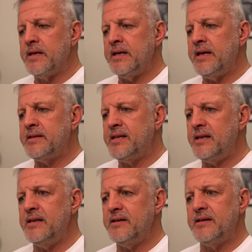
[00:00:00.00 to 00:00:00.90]

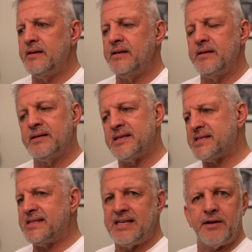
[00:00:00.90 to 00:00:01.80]
the
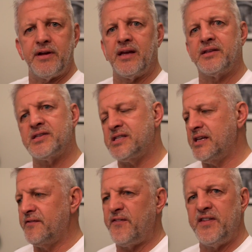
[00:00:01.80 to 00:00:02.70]
steering, it just
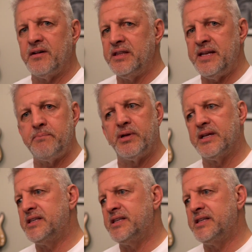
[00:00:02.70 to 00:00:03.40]
didn't feel nimble.